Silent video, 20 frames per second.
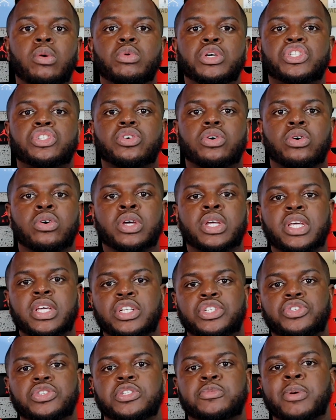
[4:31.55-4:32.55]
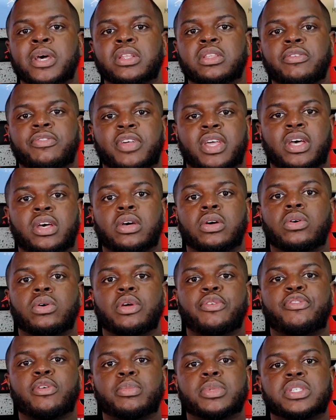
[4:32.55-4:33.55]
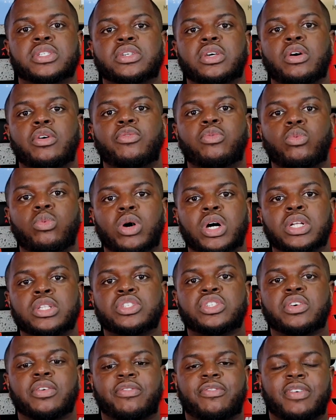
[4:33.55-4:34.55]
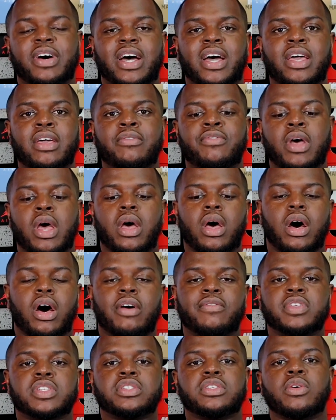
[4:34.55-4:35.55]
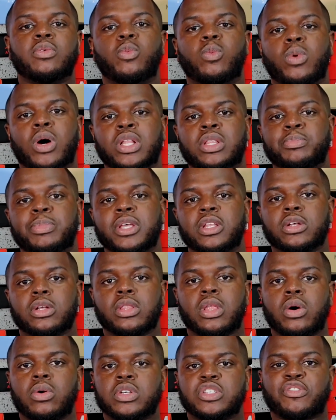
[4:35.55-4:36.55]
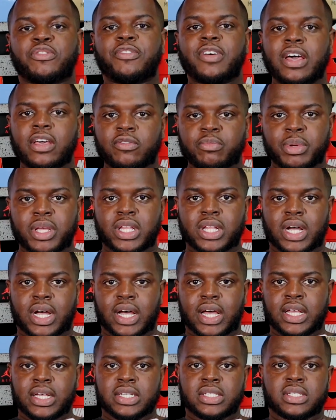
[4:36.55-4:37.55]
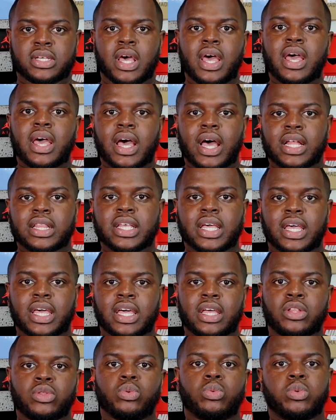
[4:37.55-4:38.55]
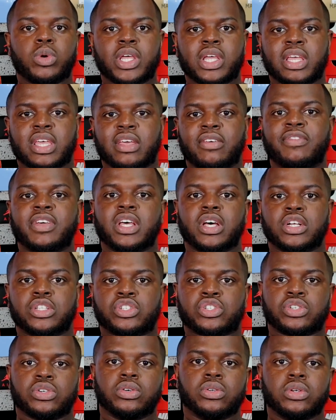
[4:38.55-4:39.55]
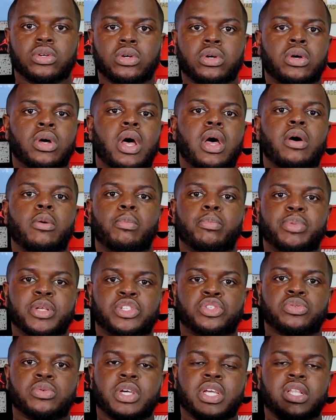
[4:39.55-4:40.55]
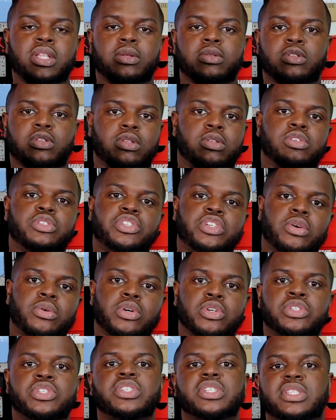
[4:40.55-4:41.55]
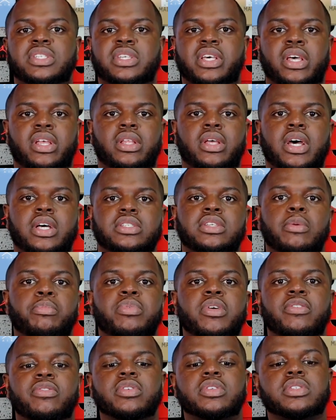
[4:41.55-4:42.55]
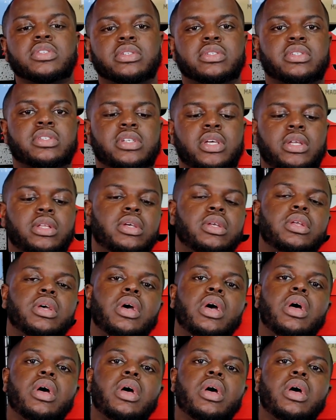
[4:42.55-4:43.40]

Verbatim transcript: We score each respective category from a scale of 1 to 5, obviously 1 being the lowest, 5 being the highest. At the end, we give it a total between 0 to 10, as I previously stated.